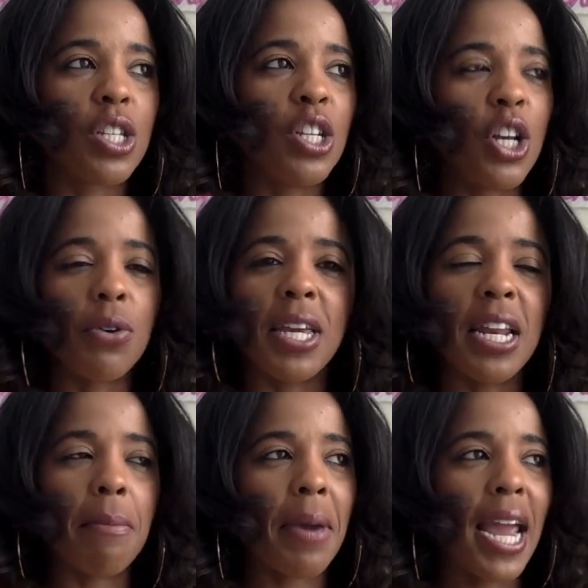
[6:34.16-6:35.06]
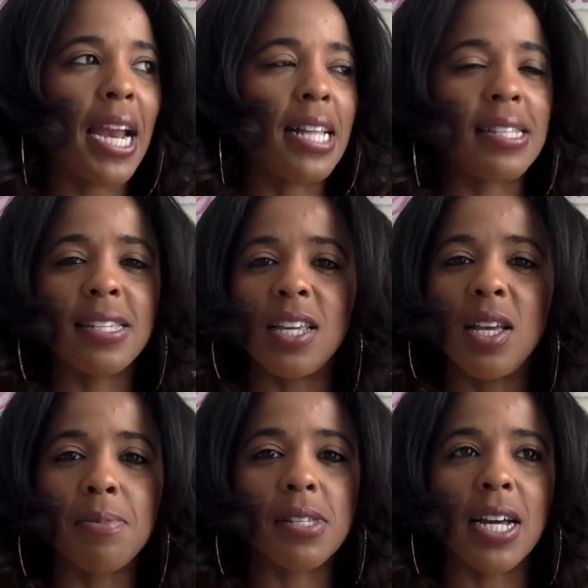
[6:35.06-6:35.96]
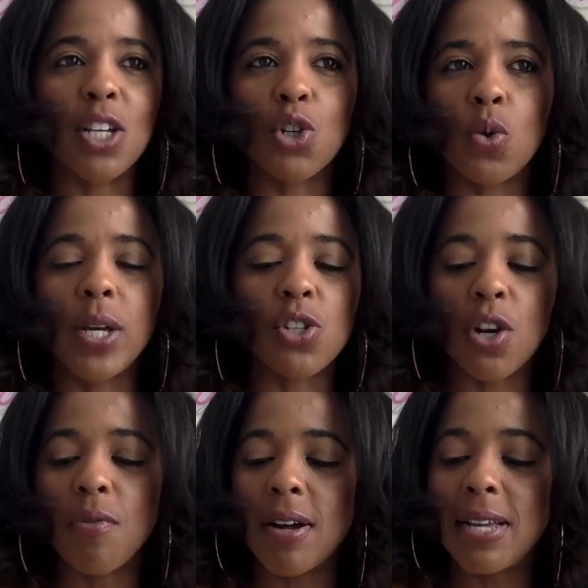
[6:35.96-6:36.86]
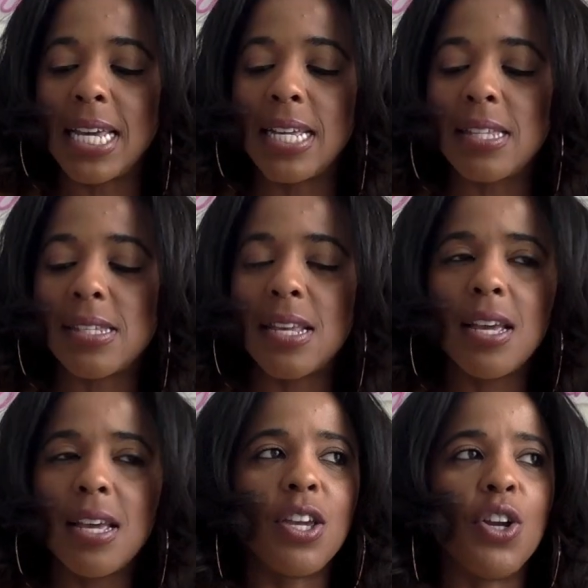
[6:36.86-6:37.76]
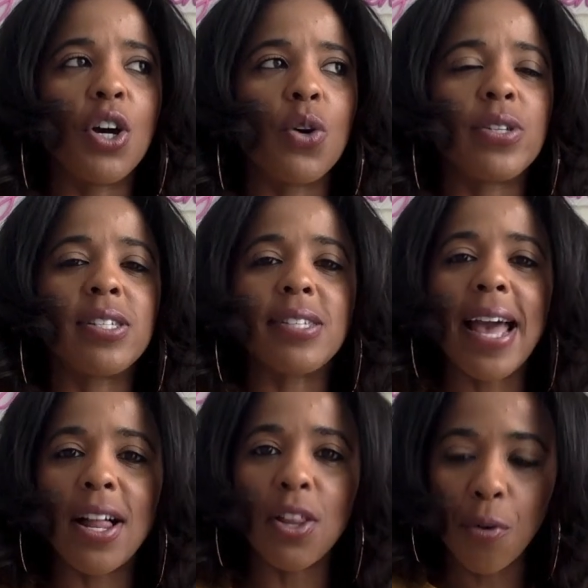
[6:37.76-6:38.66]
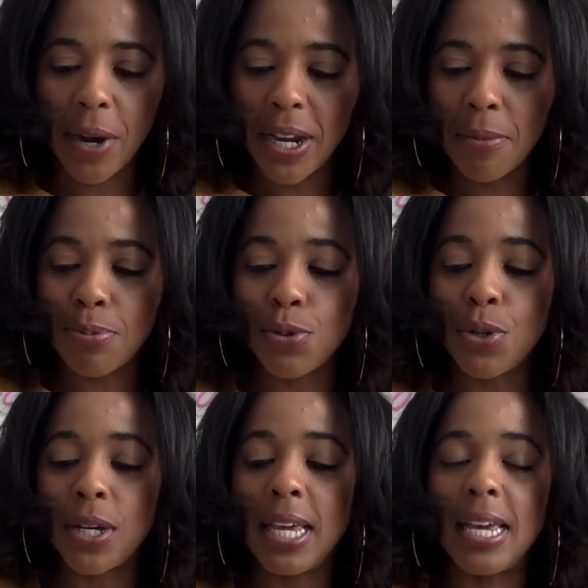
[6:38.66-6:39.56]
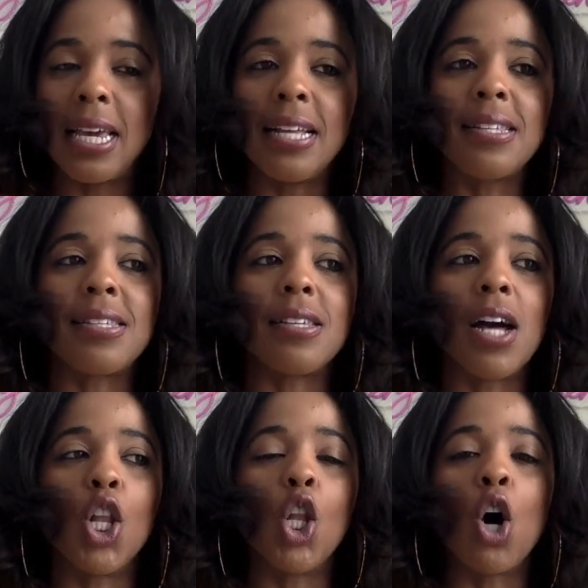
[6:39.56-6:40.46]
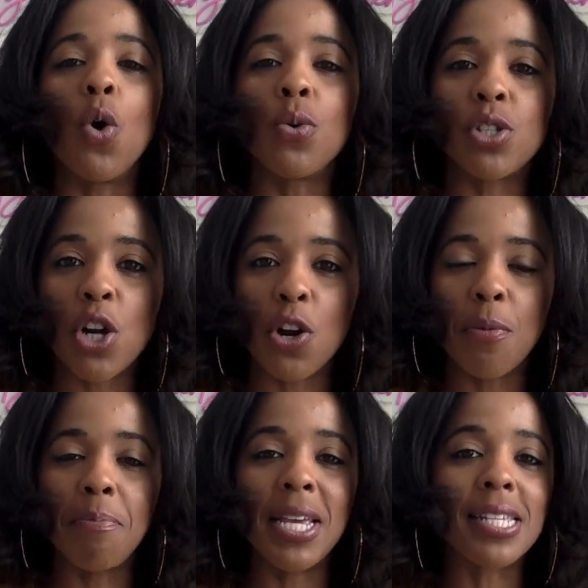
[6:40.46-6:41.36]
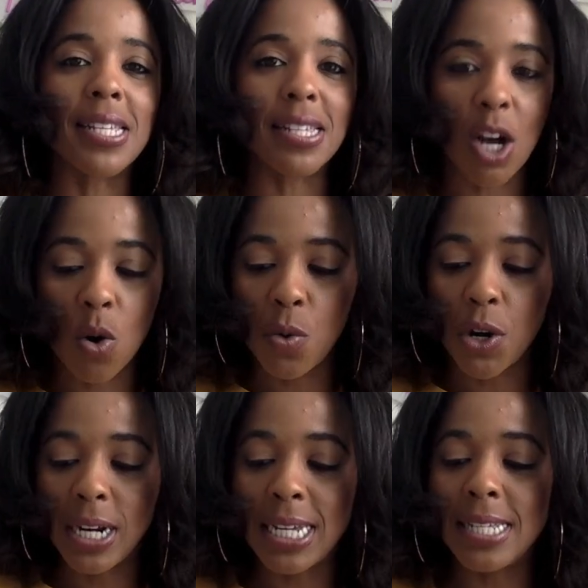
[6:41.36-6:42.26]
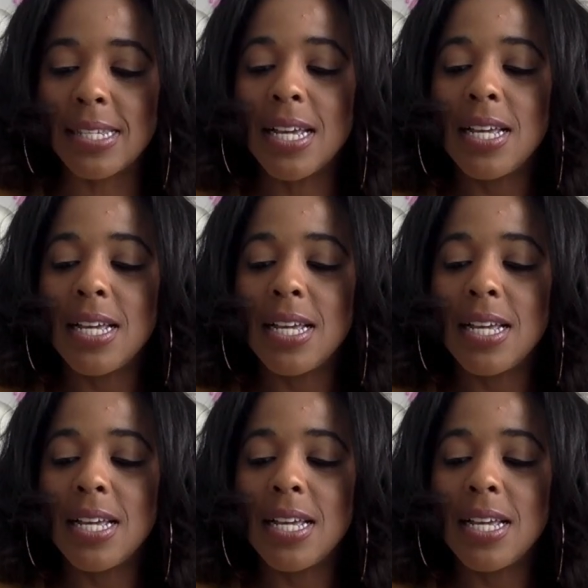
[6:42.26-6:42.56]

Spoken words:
you know, getting paid in tips, like quick turnaround. It's, you know, salaried employee. It's a long-term business owner. It's,